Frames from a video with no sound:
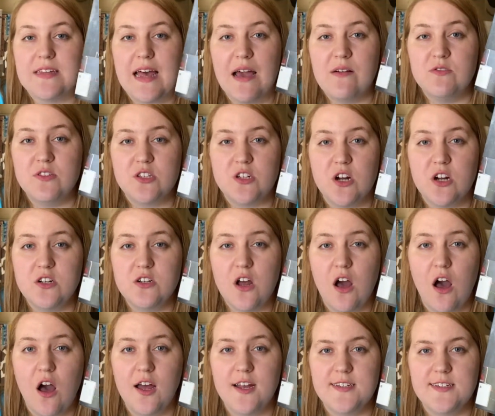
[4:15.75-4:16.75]
I was turned
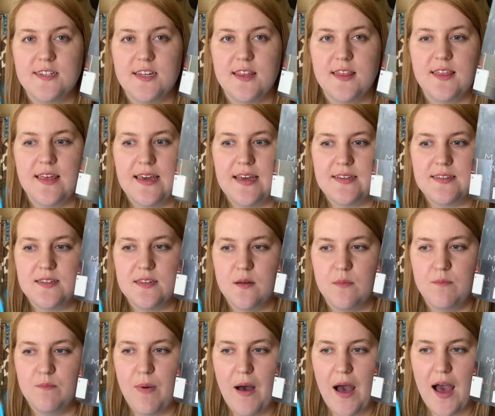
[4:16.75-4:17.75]
on to this
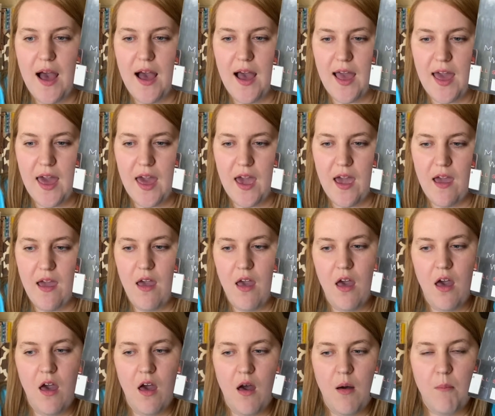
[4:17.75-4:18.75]
by
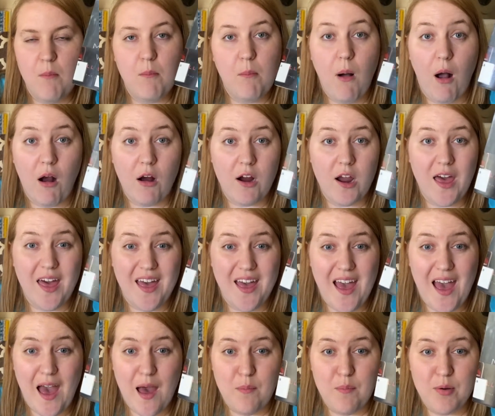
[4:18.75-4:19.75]
Mara
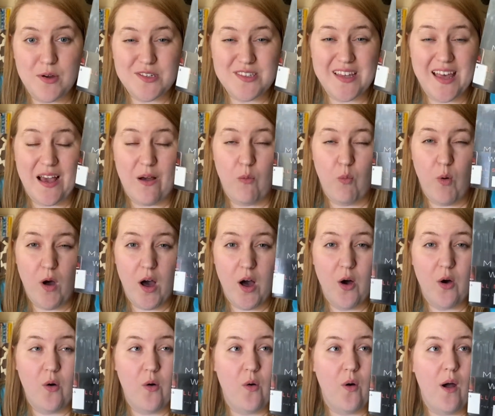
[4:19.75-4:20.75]
at Books Like
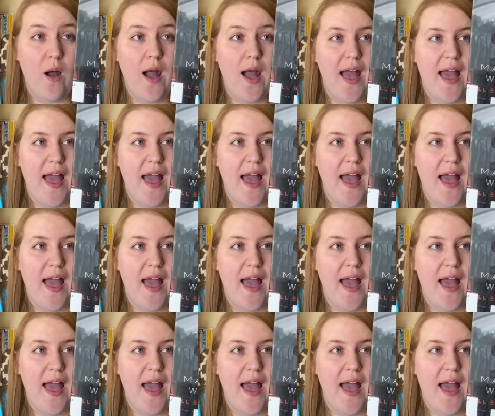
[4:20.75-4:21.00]
Whoa,